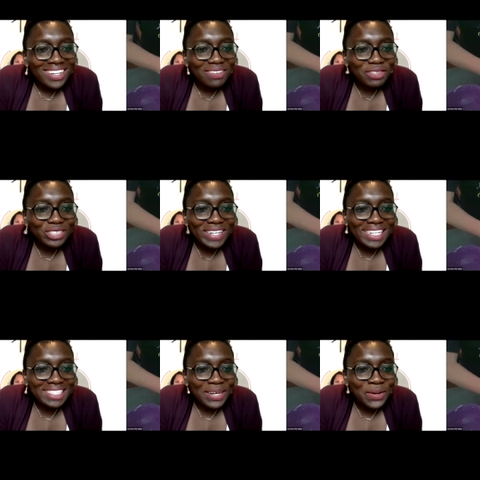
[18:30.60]
If you try
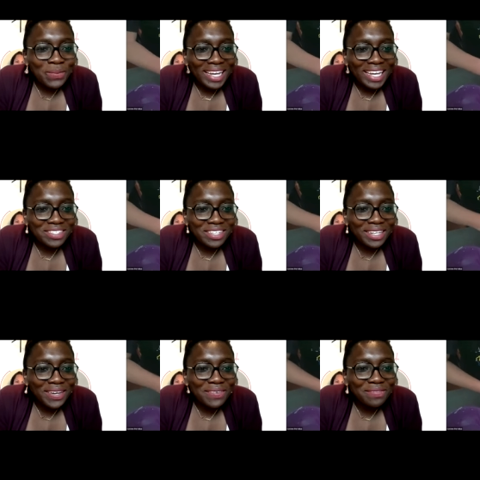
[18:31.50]
this at home, I guess you
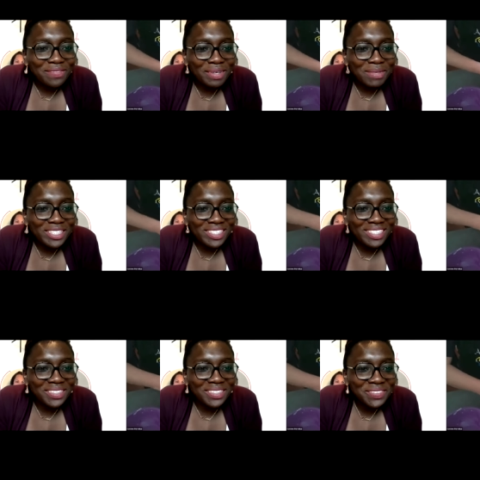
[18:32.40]
can confirm it
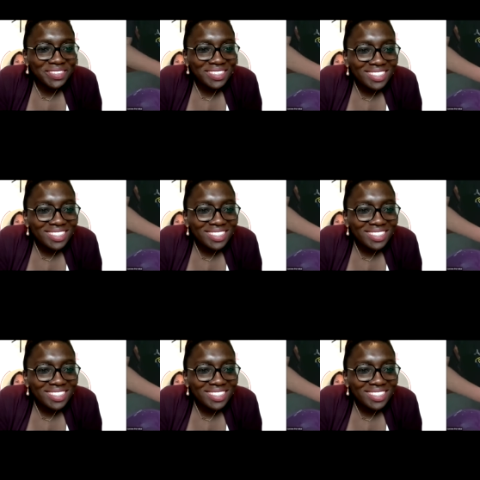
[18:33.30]
yourself.